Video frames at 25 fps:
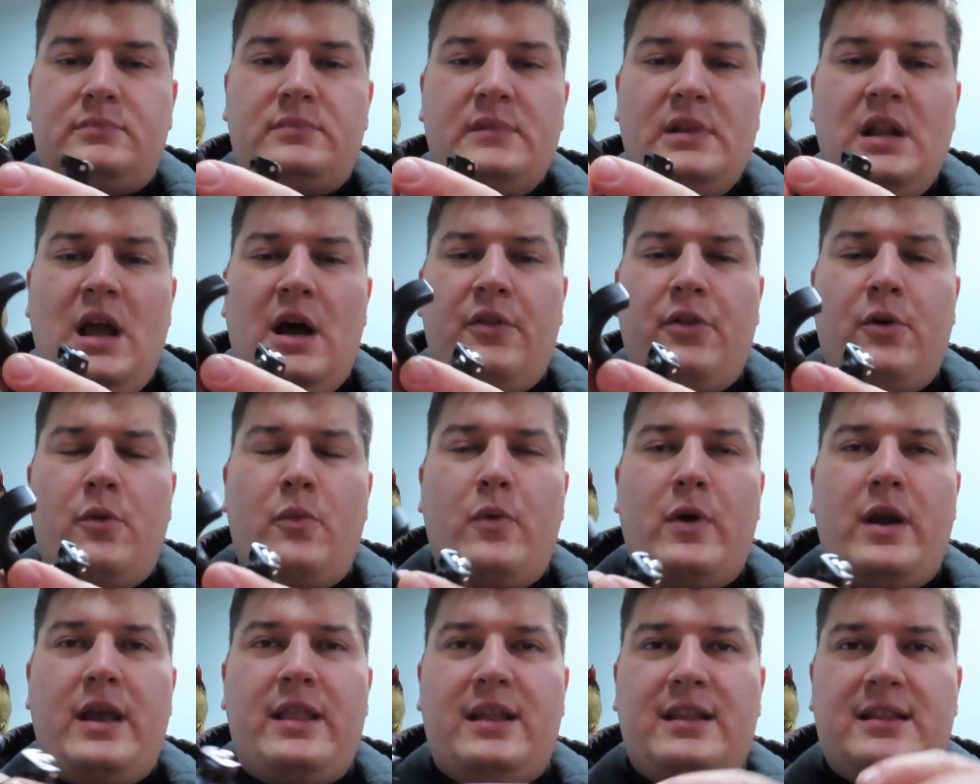Now the
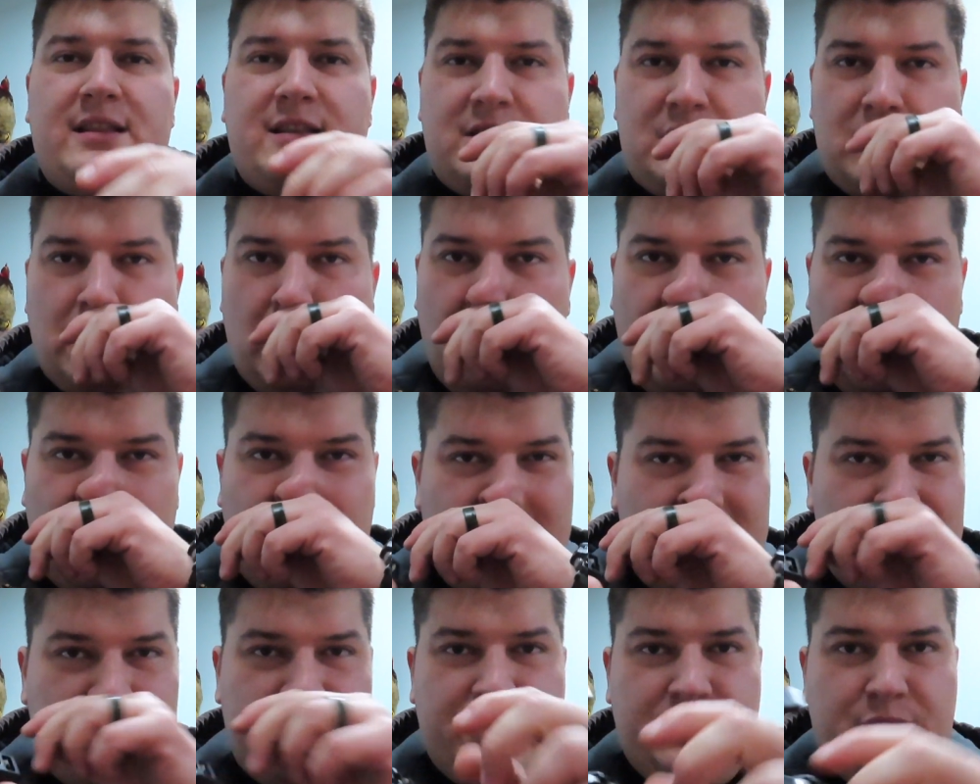way that this will
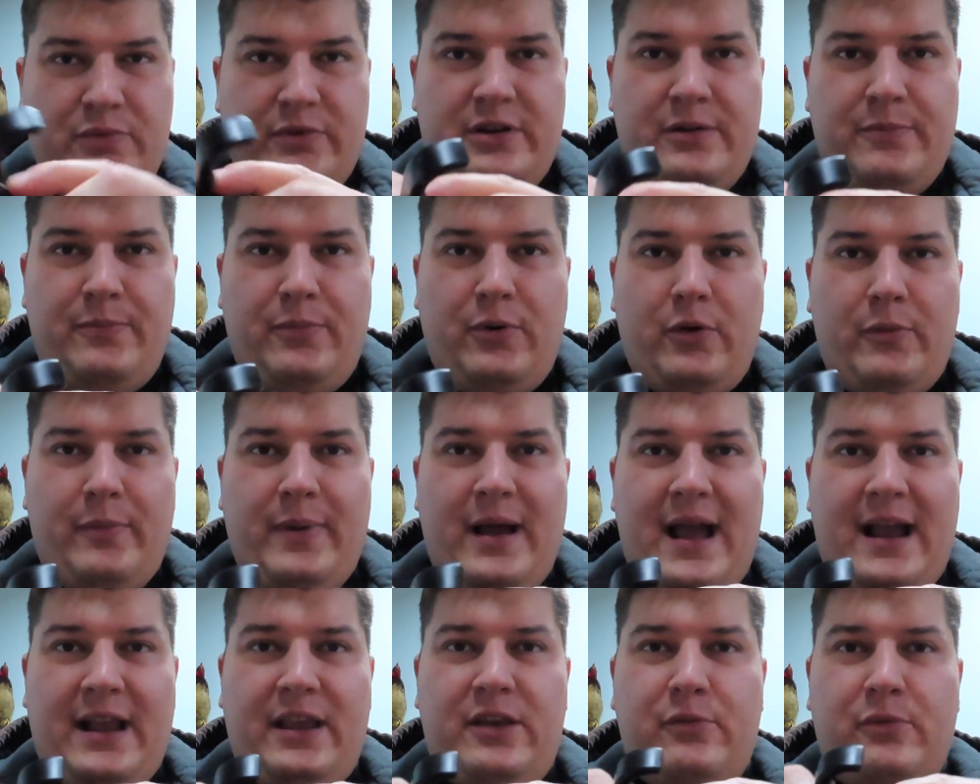work is when you pull
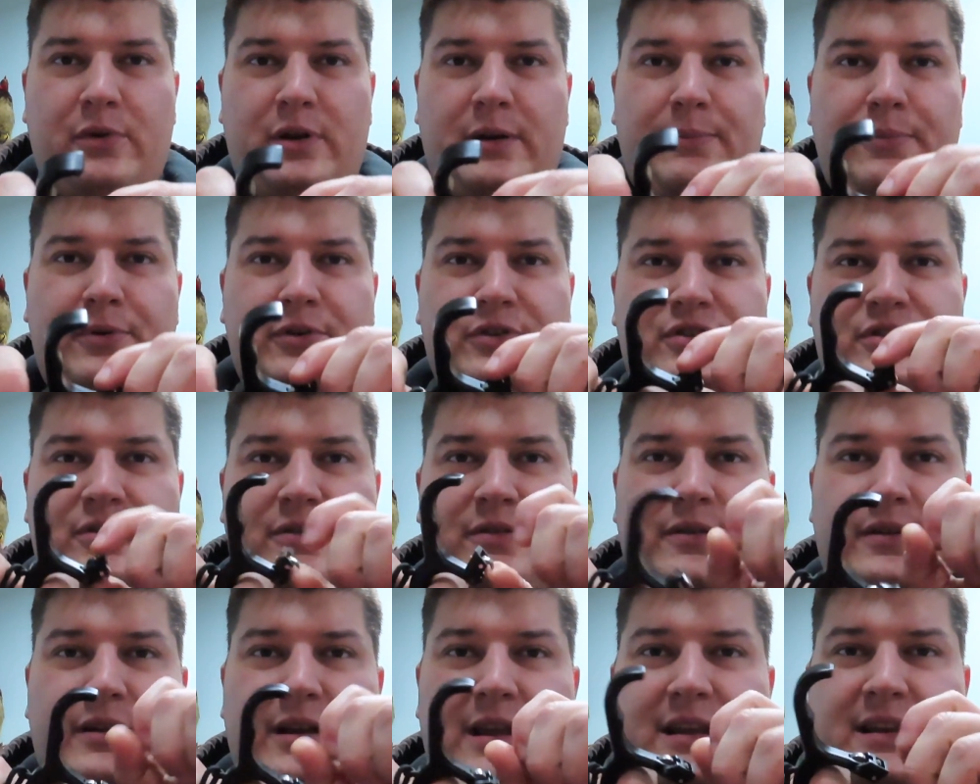back, you want to put
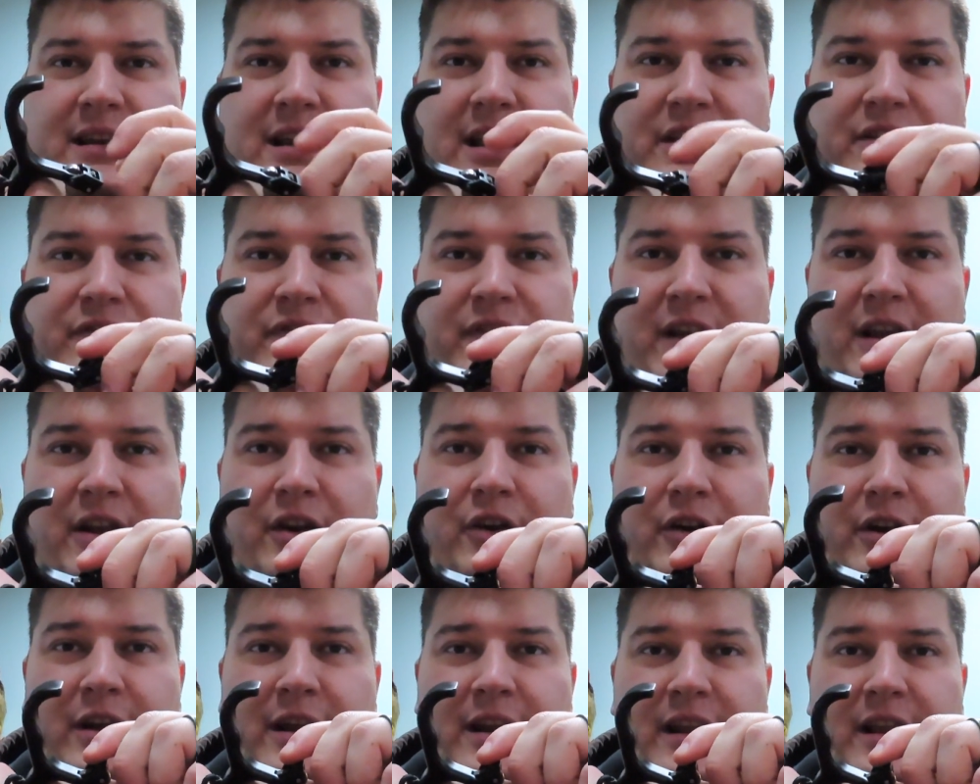your index
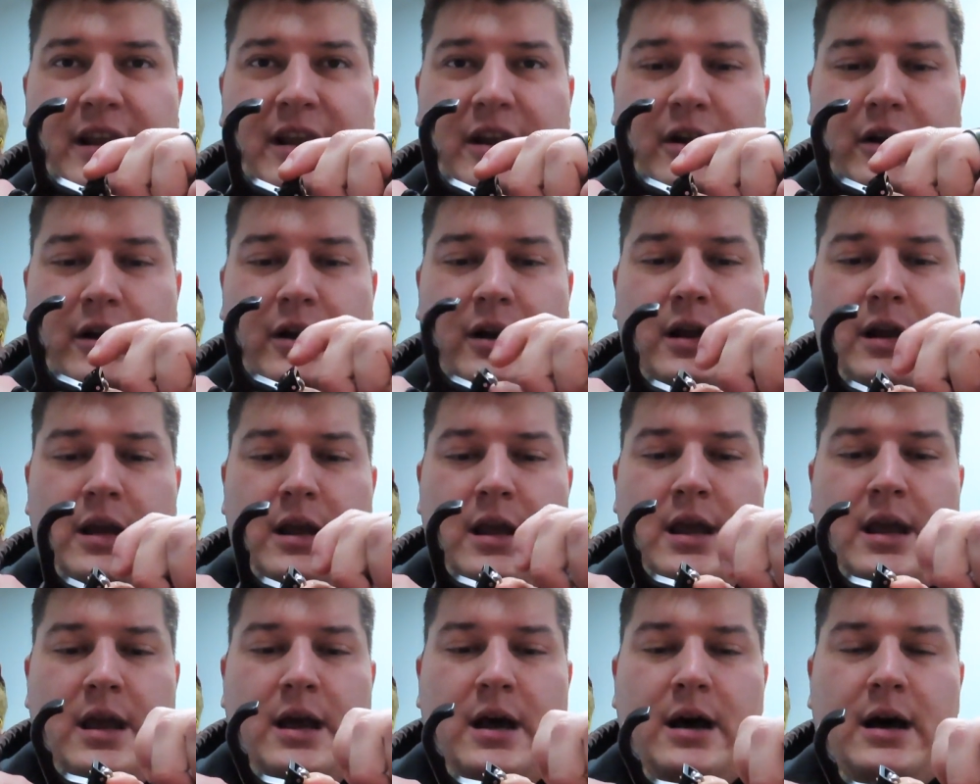finger in here,
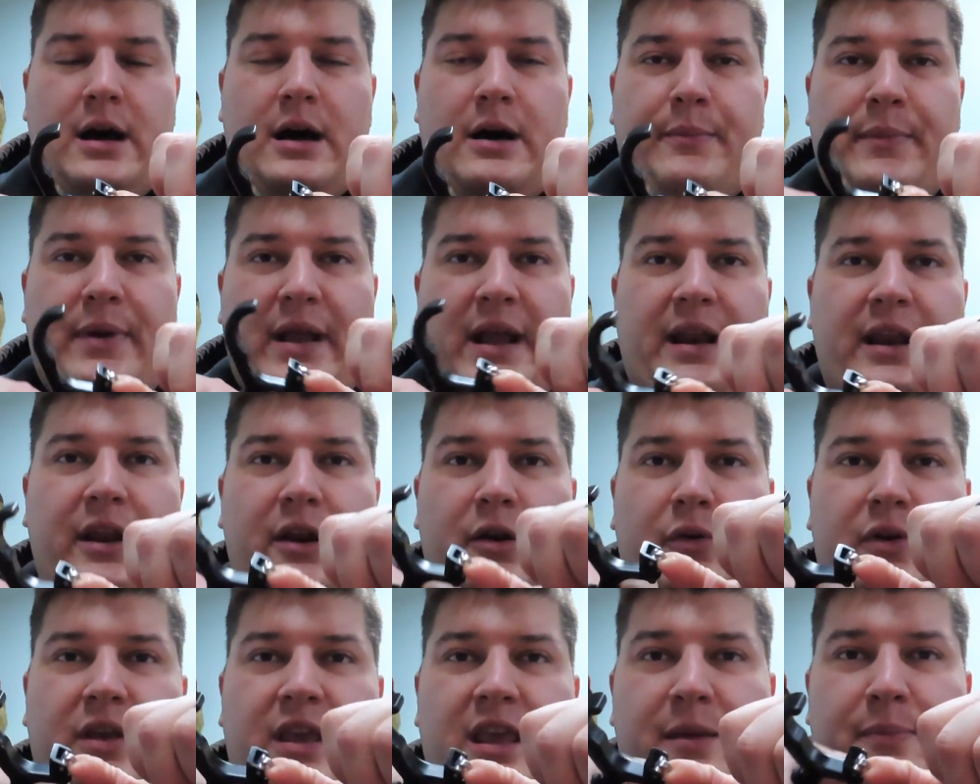and
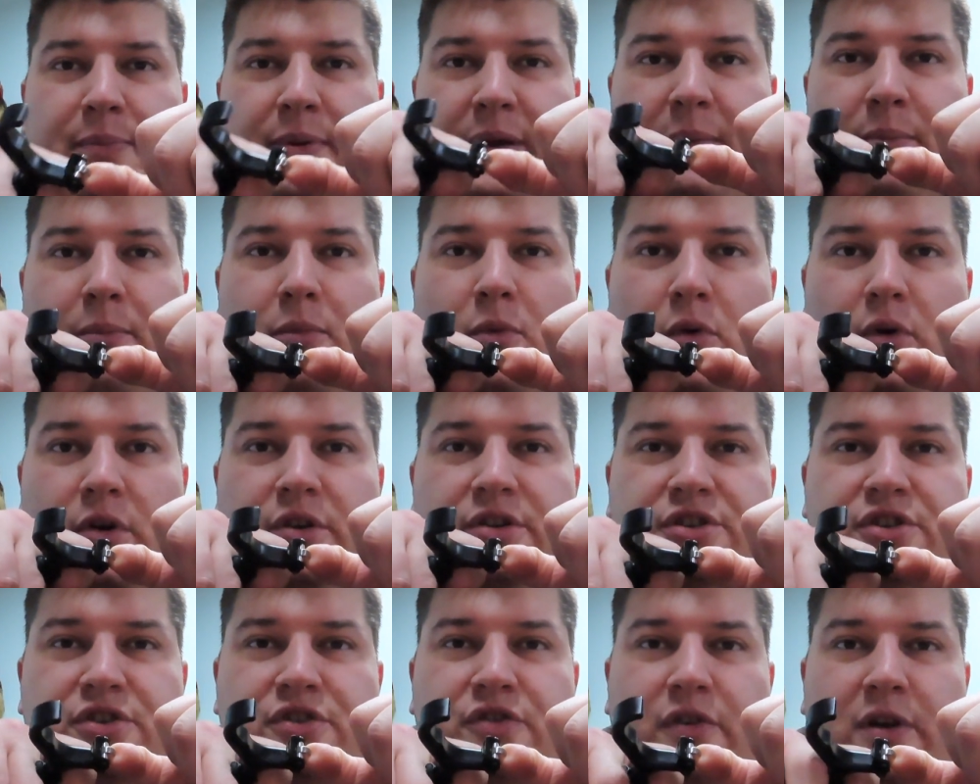it'll keep it more
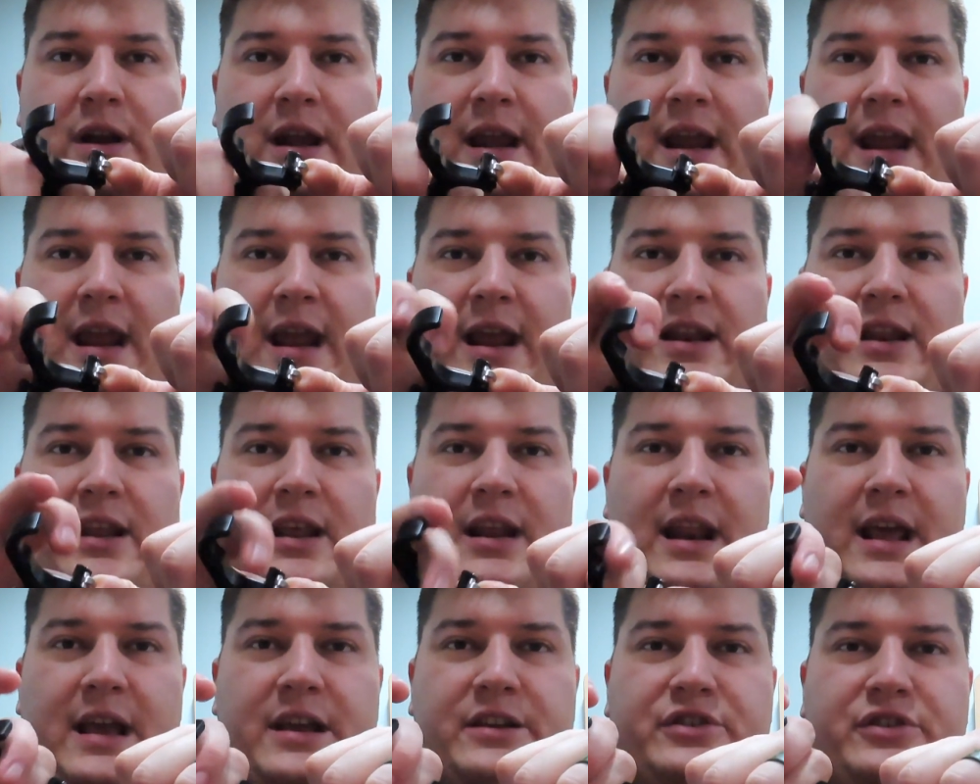straight. And
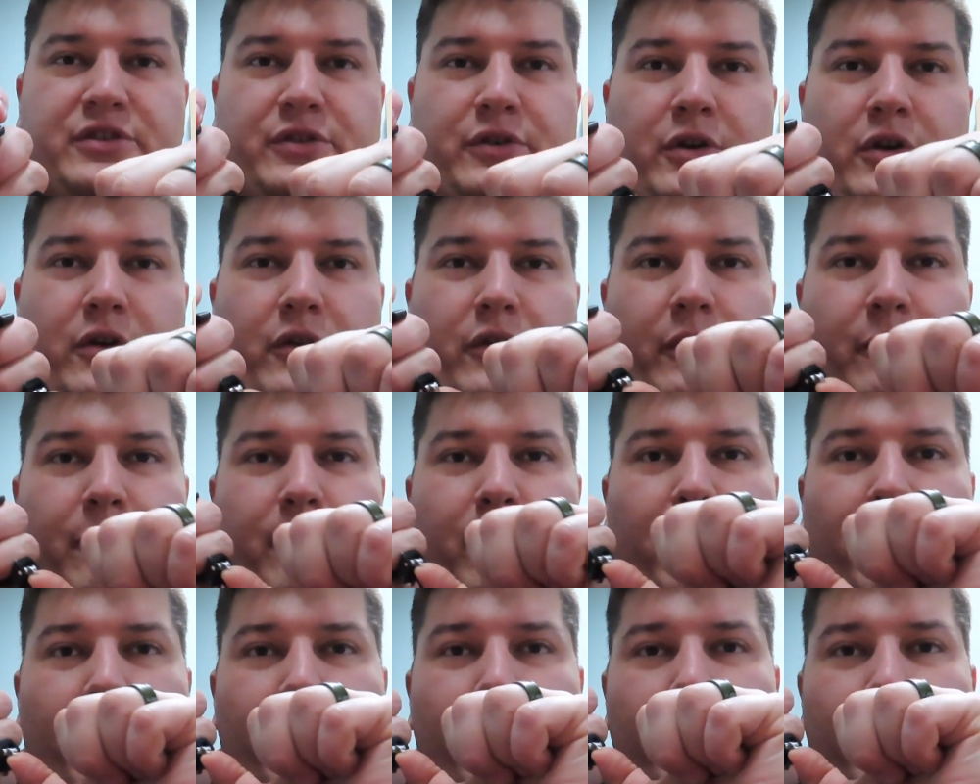then as you go to
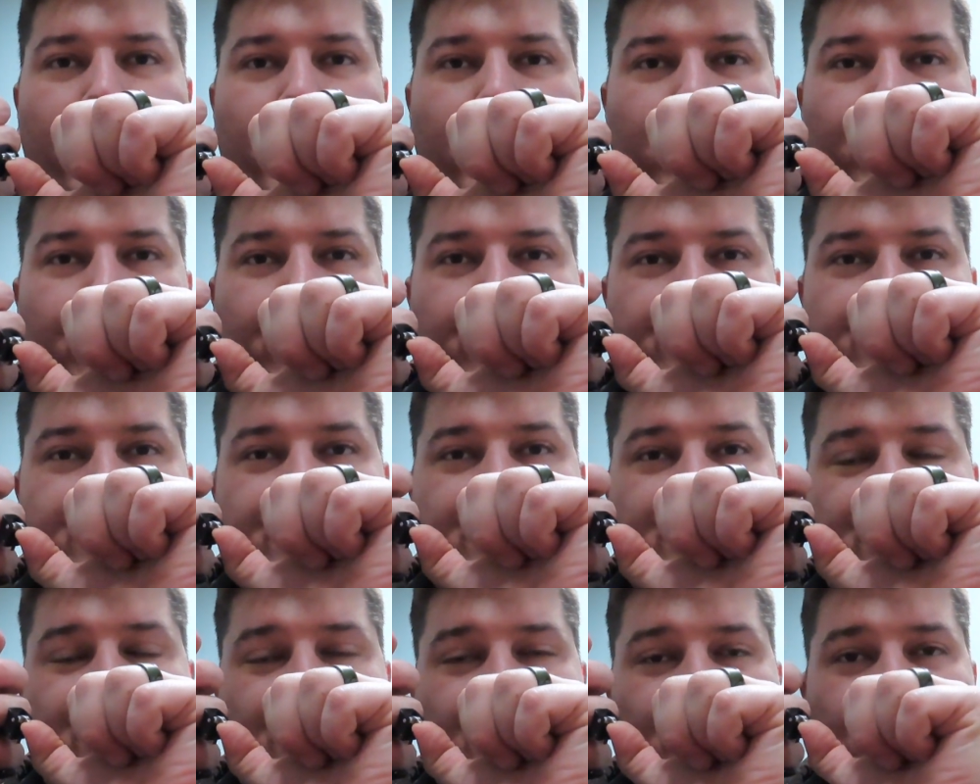pull or
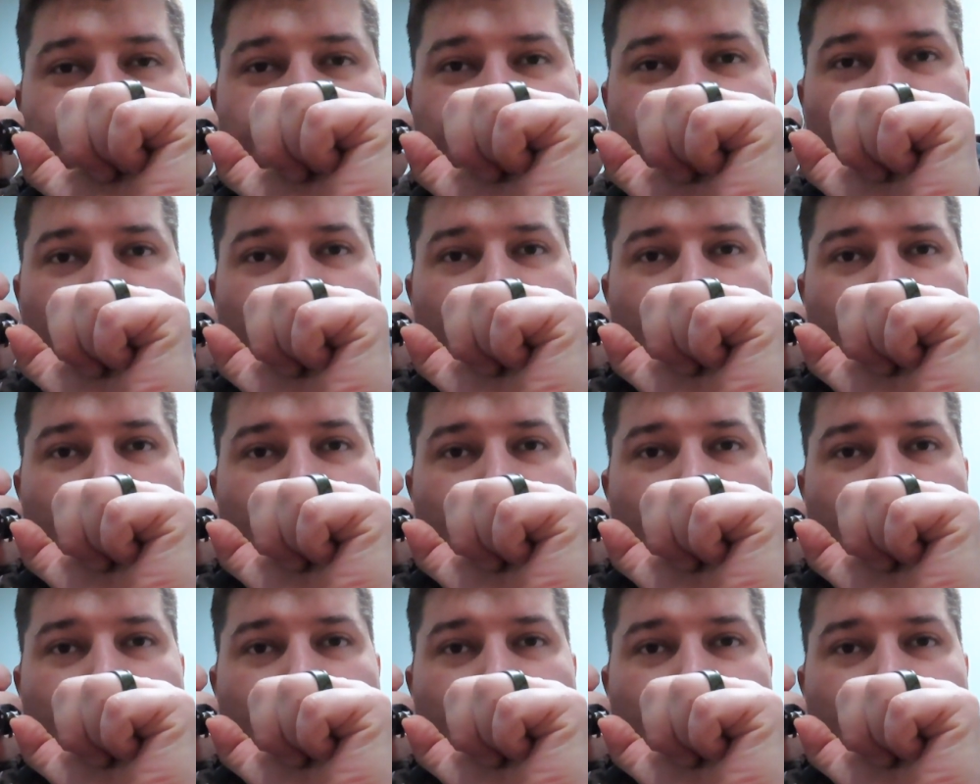shoot,